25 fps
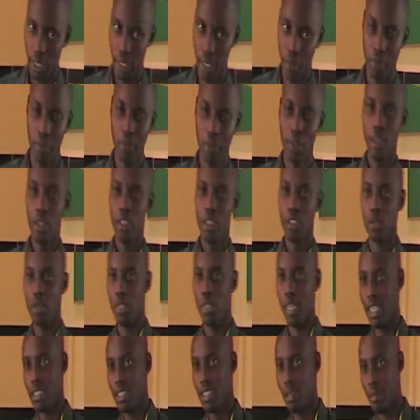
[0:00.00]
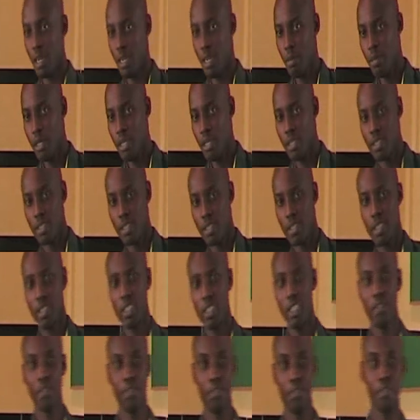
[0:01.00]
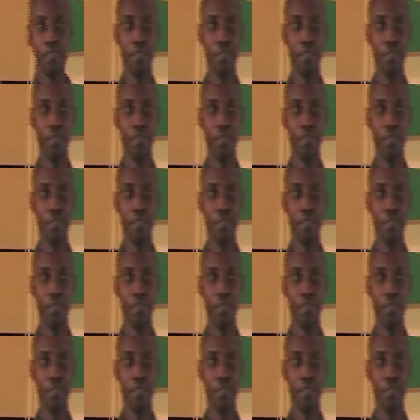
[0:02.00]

down. So that simply means if,